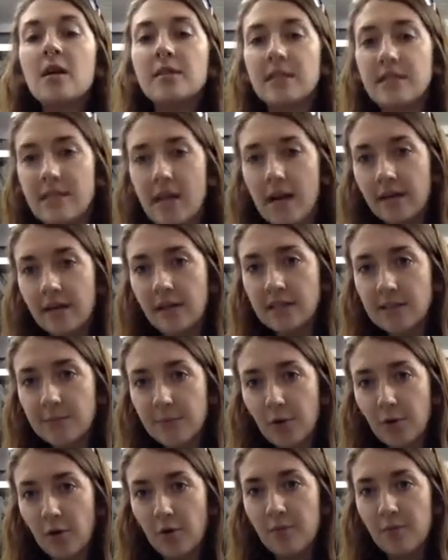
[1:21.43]
design an
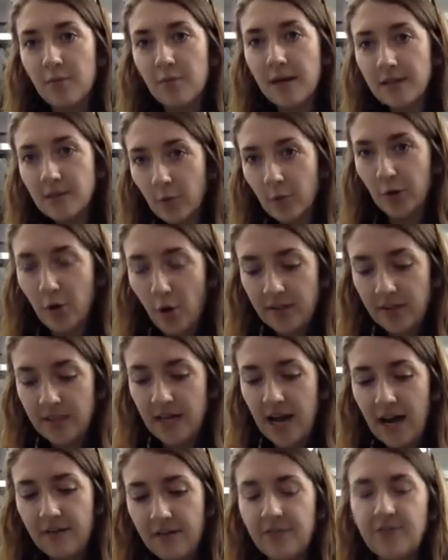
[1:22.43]
experiment where you're
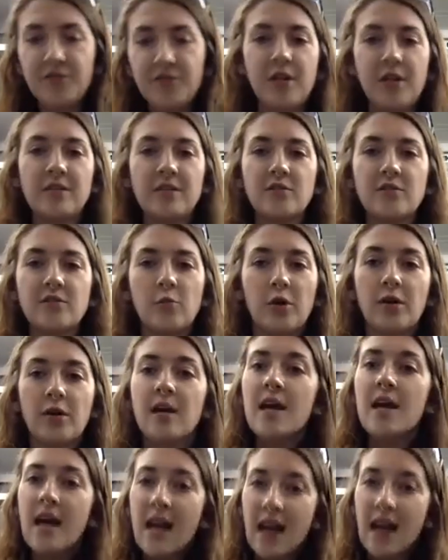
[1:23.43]
going to have the chance to
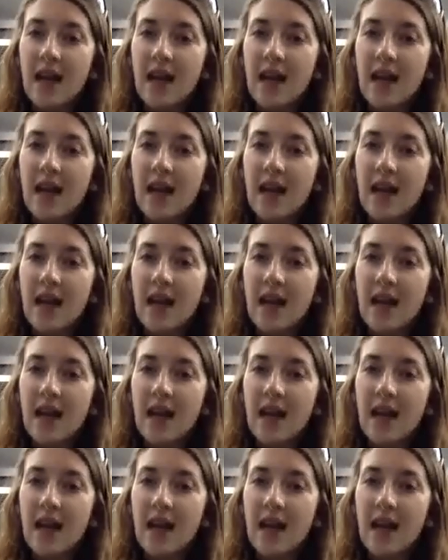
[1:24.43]
work